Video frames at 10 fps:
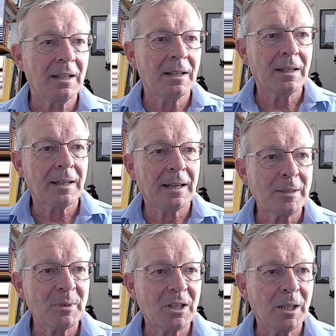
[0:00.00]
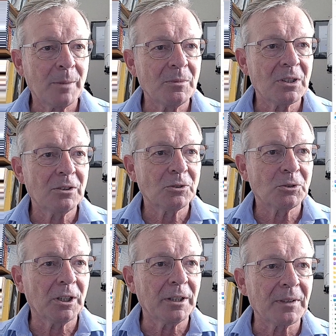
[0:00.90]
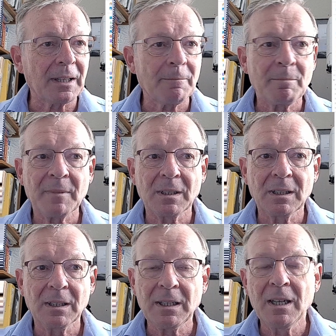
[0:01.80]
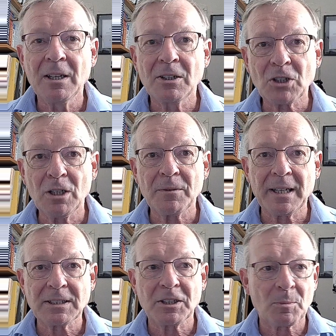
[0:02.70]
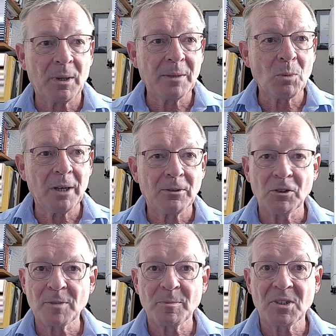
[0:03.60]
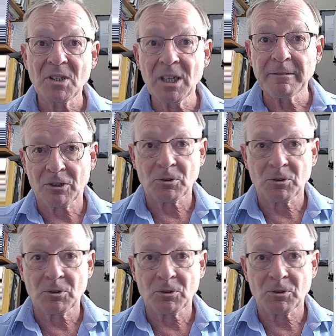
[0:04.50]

and it becomes drive E. Okay, so hopefully that's explain why I've got these mysterious drives